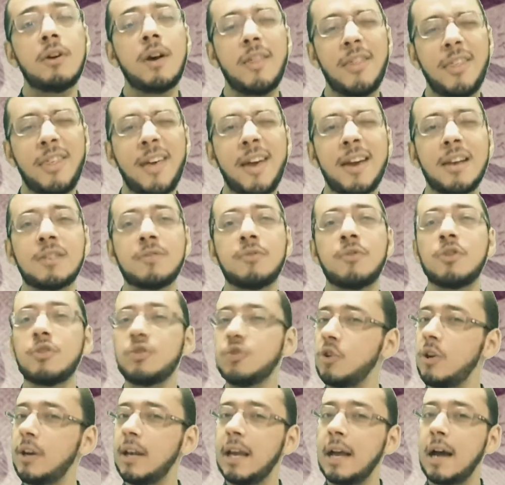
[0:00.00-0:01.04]
and thanks for
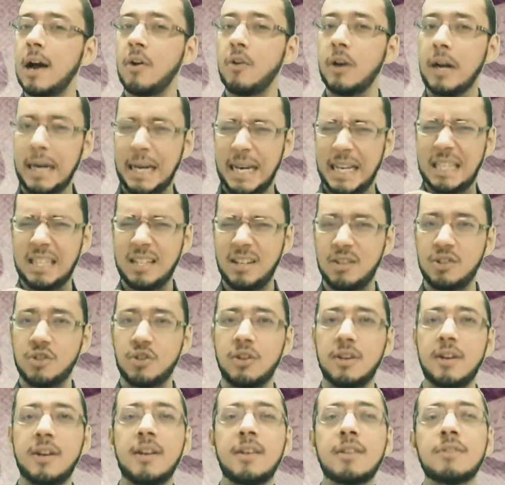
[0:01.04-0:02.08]
joining our little
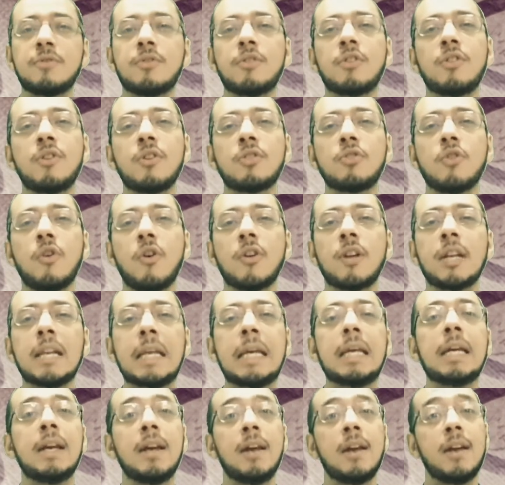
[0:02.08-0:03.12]
journeys for not
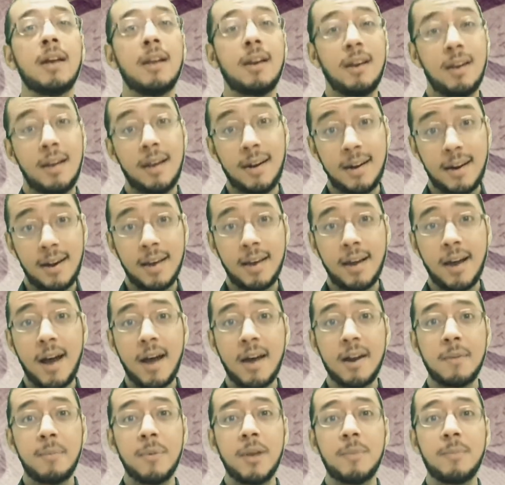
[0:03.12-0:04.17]
only learning
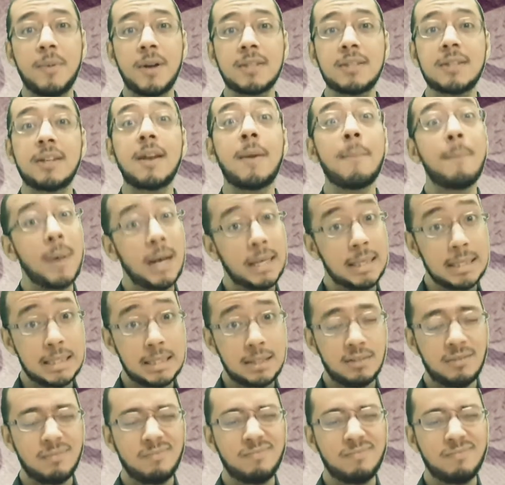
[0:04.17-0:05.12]
Arabic Masri but